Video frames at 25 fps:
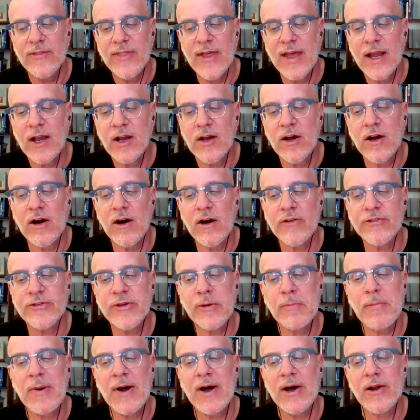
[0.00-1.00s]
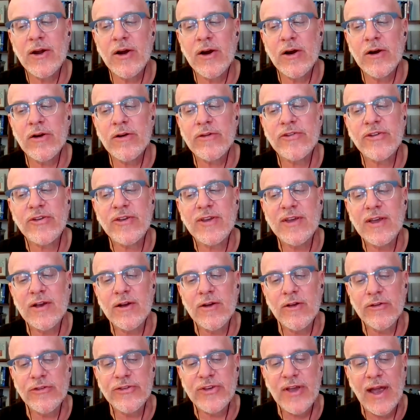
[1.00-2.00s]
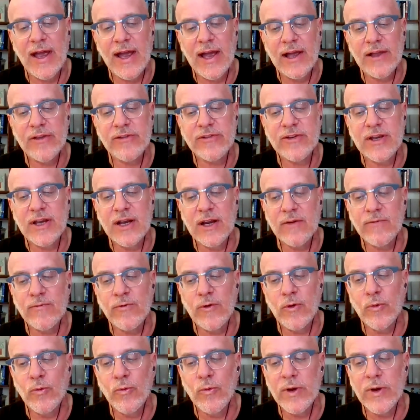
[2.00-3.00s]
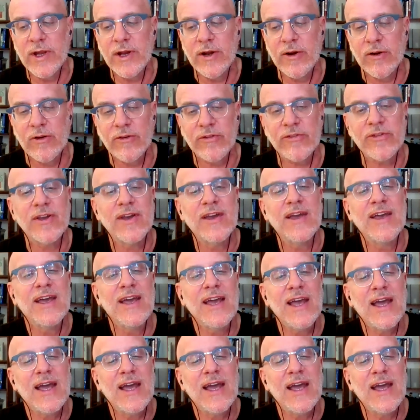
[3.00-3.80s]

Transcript: that calls upon our skills as careful readers.